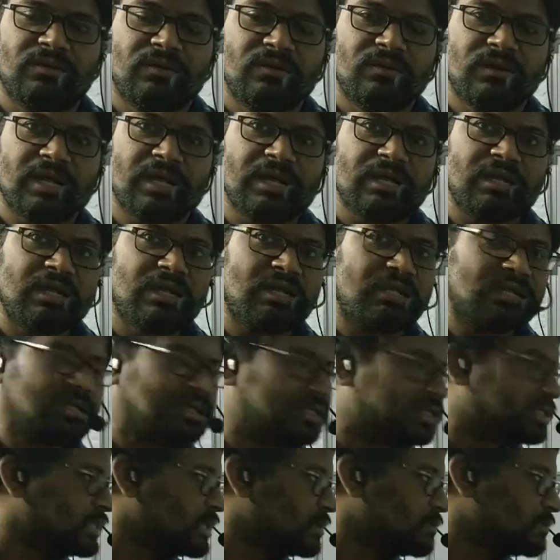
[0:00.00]
Okay, this
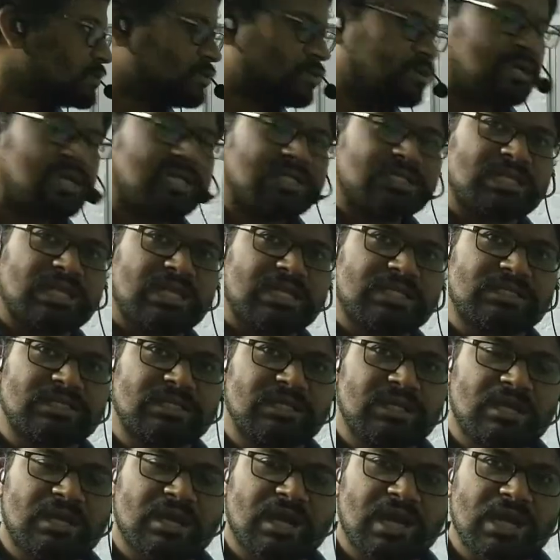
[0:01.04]
is about today's class.